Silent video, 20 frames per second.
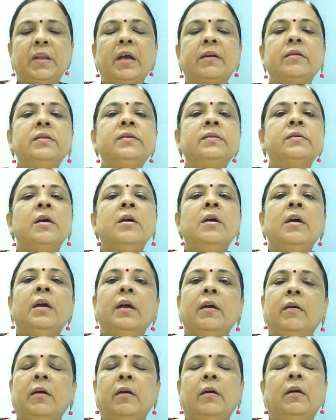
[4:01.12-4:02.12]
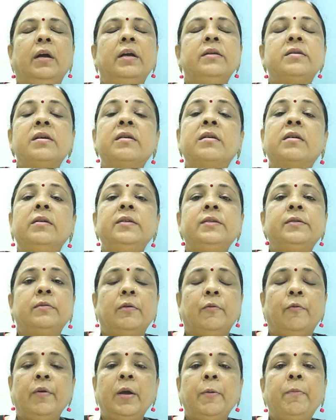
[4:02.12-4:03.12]
That is, it occurs
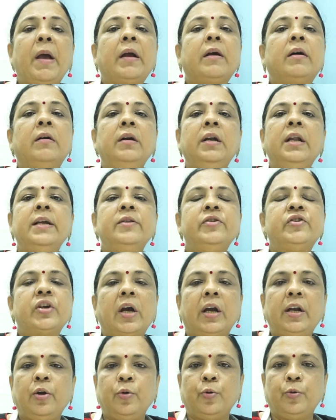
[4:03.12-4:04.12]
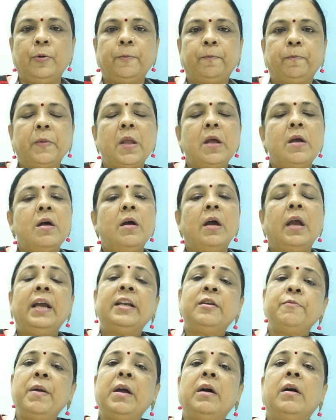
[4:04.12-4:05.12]
way back early in childhood.
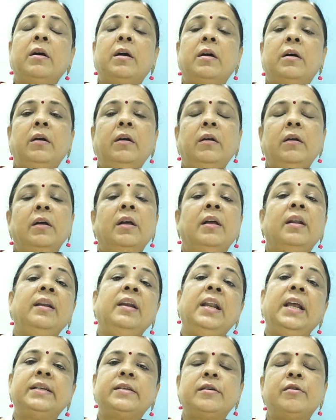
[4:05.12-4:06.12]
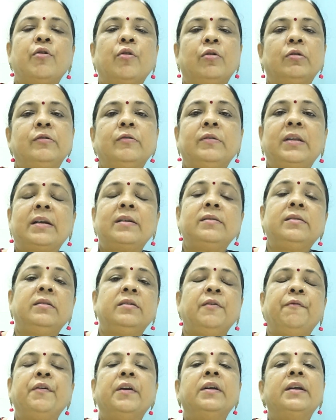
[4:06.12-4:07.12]
It may occur later also, that is a
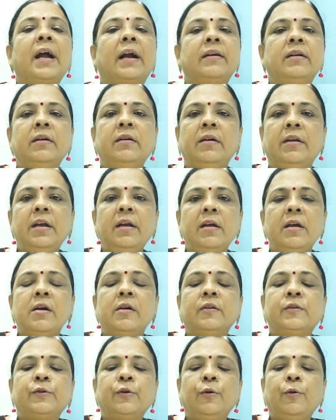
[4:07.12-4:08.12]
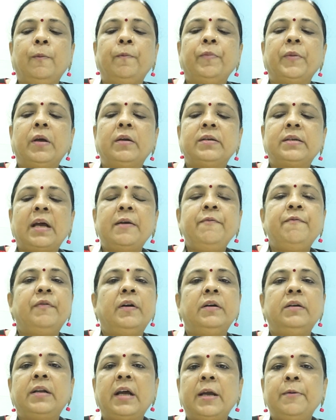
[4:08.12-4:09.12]
different category. So type
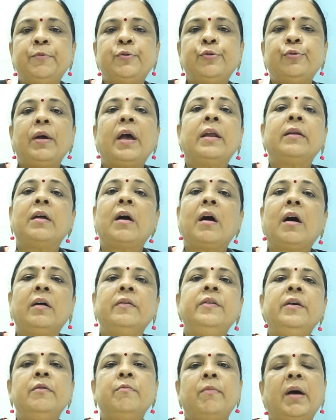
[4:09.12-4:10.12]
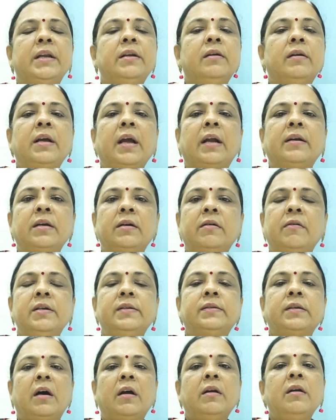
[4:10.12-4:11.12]
1, type 2 and the other minor
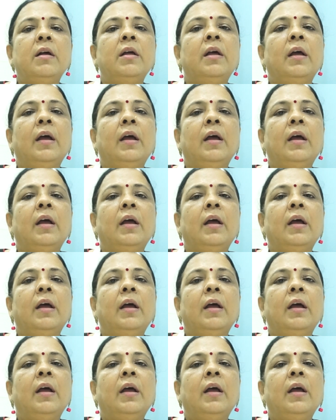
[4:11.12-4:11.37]
categories are